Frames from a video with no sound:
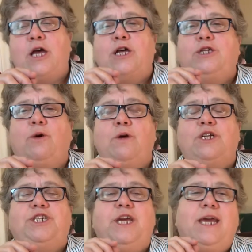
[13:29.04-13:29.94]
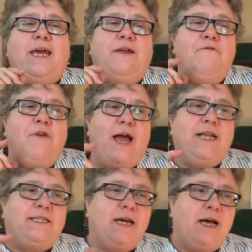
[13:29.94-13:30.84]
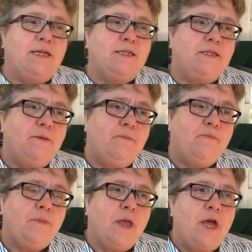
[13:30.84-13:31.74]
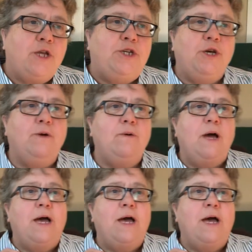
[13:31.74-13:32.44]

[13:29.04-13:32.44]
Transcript: So she invites us to